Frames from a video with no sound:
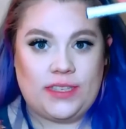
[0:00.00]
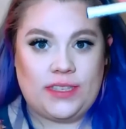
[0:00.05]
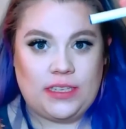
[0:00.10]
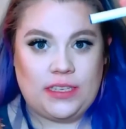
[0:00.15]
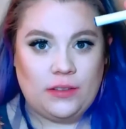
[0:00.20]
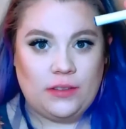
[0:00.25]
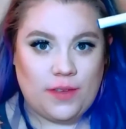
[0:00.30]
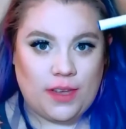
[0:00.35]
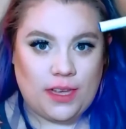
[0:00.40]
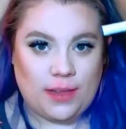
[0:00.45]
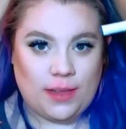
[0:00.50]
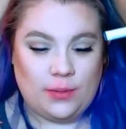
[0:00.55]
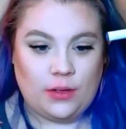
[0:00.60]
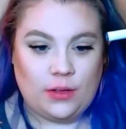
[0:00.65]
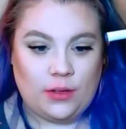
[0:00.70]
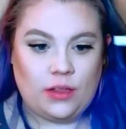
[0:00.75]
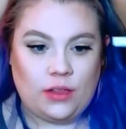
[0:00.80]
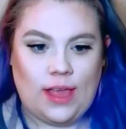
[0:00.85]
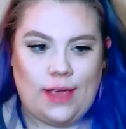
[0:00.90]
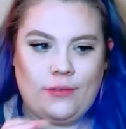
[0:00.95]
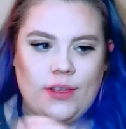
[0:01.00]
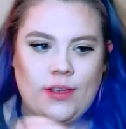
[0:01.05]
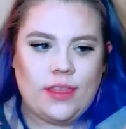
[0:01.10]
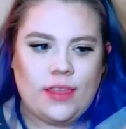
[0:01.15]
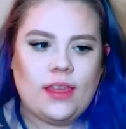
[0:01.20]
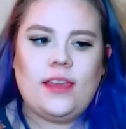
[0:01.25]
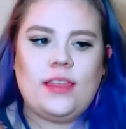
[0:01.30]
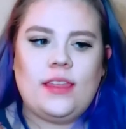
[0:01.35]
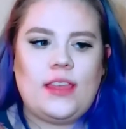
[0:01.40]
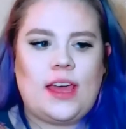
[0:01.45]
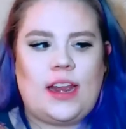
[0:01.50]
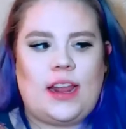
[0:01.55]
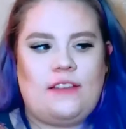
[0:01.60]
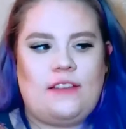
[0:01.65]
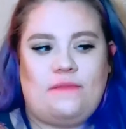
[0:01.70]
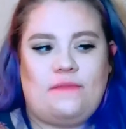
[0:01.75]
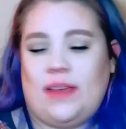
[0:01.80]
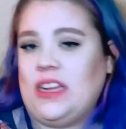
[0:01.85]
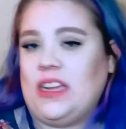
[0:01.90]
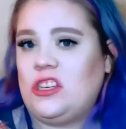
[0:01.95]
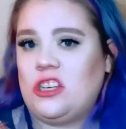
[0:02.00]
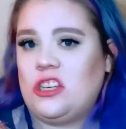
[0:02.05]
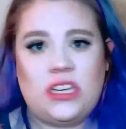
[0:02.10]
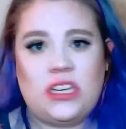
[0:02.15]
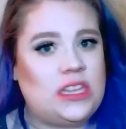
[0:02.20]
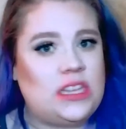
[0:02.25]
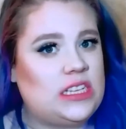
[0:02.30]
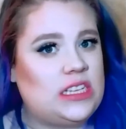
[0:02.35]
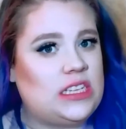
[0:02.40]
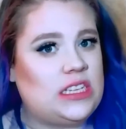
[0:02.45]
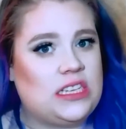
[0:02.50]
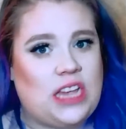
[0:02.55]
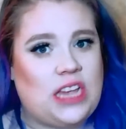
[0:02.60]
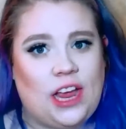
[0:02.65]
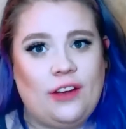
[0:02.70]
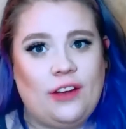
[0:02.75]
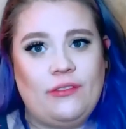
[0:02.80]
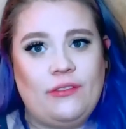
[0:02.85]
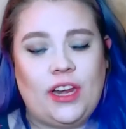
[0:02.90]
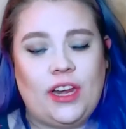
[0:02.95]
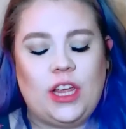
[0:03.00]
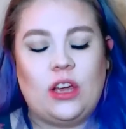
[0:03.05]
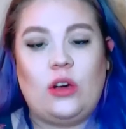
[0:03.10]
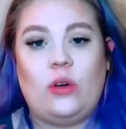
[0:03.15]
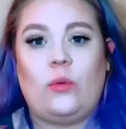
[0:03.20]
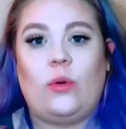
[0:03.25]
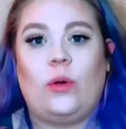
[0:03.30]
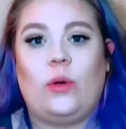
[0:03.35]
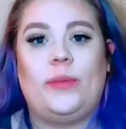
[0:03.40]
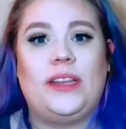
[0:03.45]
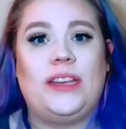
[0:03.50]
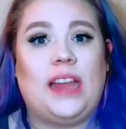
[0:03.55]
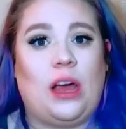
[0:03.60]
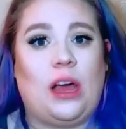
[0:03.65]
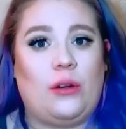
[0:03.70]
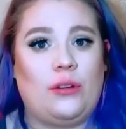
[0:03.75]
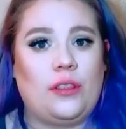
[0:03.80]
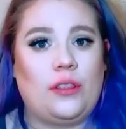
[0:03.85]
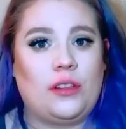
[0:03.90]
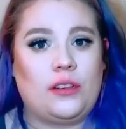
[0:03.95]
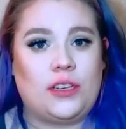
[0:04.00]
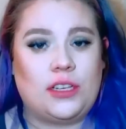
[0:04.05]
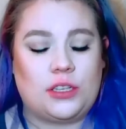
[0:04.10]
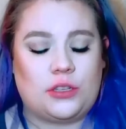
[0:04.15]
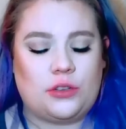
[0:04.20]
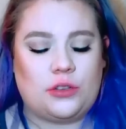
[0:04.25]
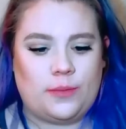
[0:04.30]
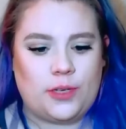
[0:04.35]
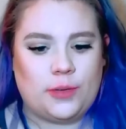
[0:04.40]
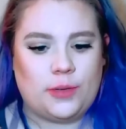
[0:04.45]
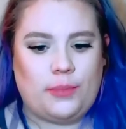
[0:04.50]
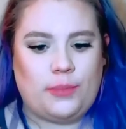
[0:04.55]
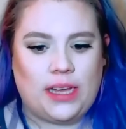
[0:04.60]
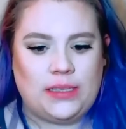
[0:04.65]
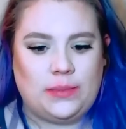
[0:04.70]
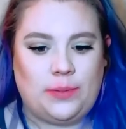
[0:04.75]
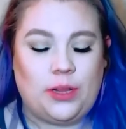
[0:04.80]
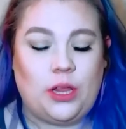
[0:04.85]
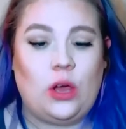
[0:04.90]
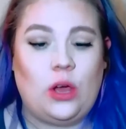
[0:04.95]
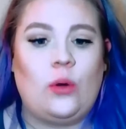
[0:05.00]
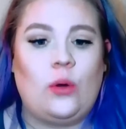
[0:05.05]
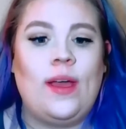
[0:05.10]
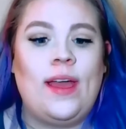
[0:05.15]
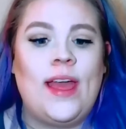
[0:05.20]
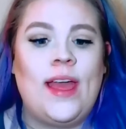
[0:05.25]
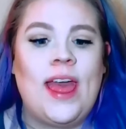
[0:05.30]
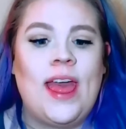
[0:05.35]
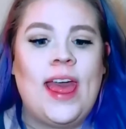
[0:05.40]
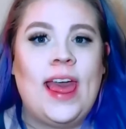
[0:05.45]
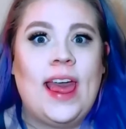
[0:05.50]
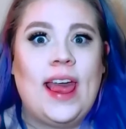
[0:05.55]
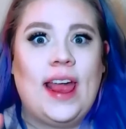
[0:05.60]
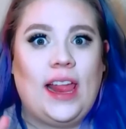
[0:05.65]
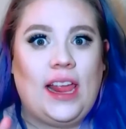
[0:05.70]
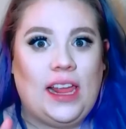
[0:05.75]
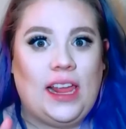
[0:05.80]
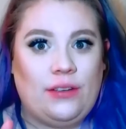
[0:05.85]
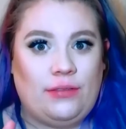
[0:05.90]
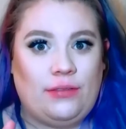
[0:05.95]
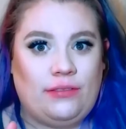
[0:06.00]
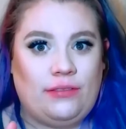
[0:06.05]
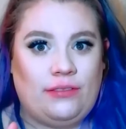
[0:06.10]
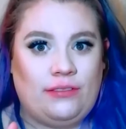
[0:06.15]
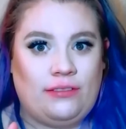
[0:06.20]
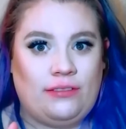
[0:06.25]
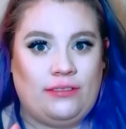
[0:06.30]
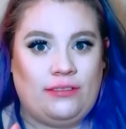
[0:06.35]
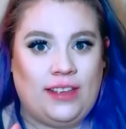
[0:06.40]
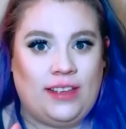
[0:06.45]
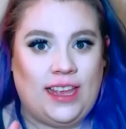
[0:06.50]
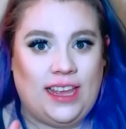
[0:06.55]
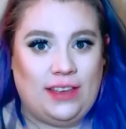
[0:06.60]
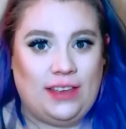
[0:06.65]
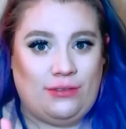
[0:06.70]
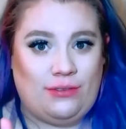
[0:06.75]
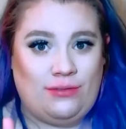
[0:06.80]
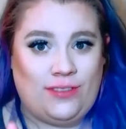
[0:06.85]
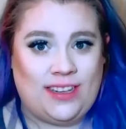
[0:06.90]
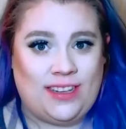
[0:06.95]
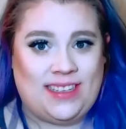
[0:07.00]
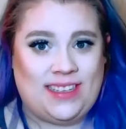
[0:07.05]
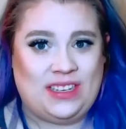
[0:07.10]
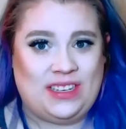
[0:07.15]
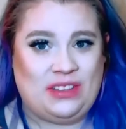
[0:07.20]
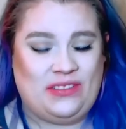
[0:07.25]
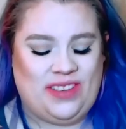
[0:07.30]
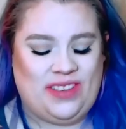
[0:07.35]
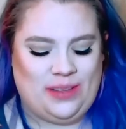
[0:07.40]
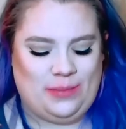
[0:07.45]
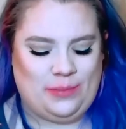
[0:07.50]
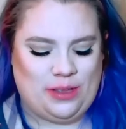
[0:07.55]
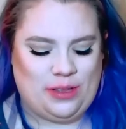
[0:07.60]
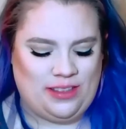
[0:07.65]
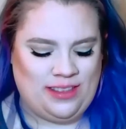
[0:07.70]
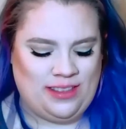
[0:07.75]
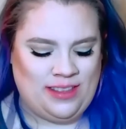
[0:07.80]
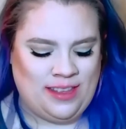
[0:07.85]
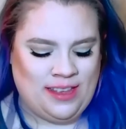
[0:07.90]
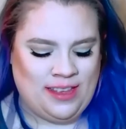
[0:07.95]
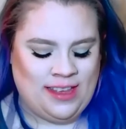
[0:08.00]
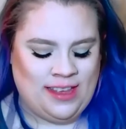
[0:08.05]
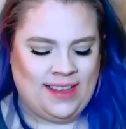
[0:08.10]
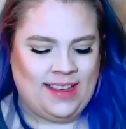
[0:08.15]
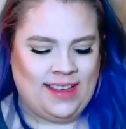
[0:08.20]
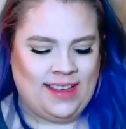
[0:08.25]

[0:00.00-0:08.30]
If it's still available, everything that I've mentioned in this entire video will be down in the description box below, if it's still available.